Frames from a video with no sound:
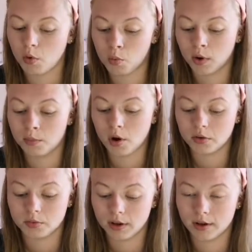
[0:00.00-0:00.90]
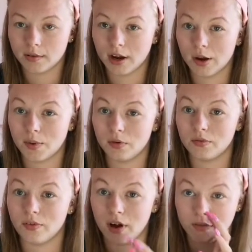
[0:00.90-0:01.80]
on my I brush my hair about
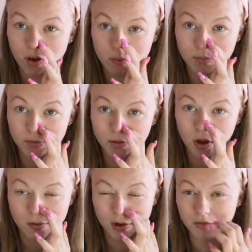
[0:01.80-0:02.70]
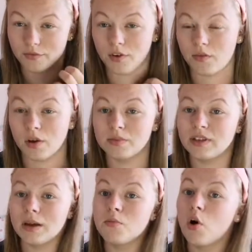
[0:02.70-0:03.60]
five times, not even five times
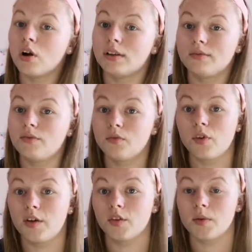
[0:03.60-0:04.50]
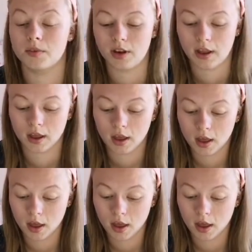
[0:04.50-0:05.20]
a day, more than five times a day.